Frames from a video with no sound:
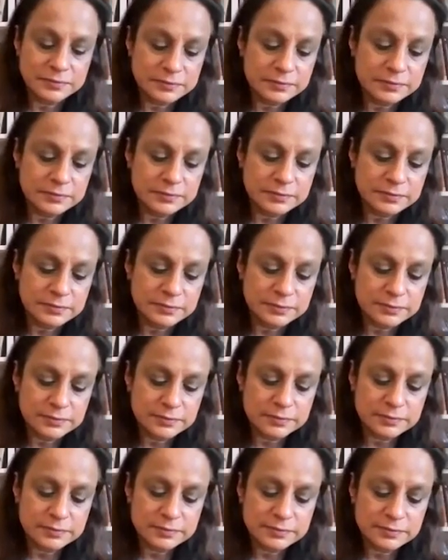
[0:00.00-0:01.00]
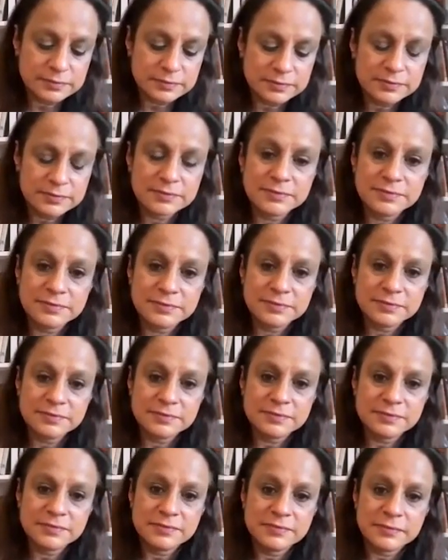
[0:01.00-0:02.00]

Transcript: (silent)